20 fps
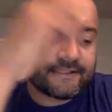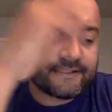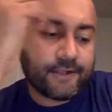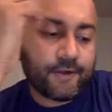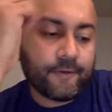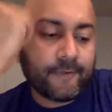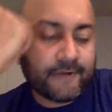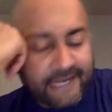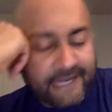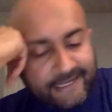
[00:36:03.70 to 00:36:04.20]

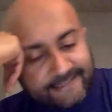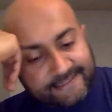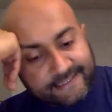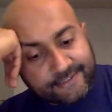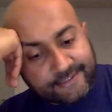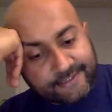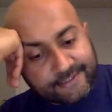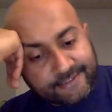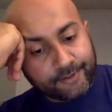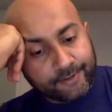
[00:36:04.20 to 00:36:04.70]
Kubernetes
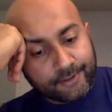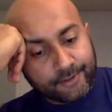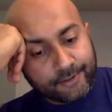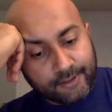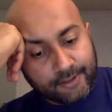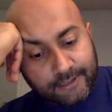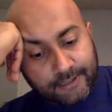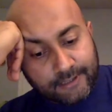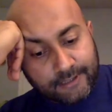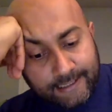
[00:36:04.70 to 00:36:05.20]
in
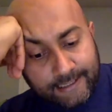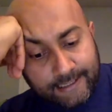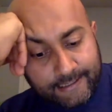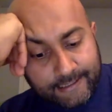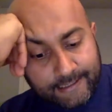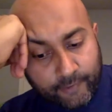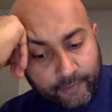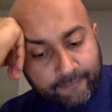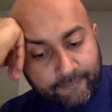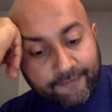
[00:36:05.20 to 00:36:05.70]
general,
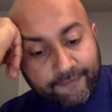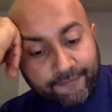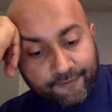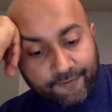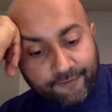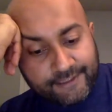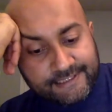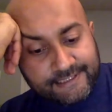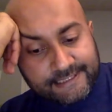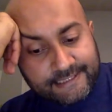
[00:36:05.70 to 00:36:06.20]
when I
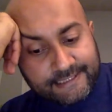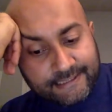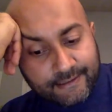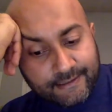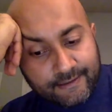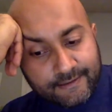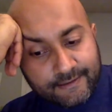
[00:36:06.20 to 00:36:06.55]
first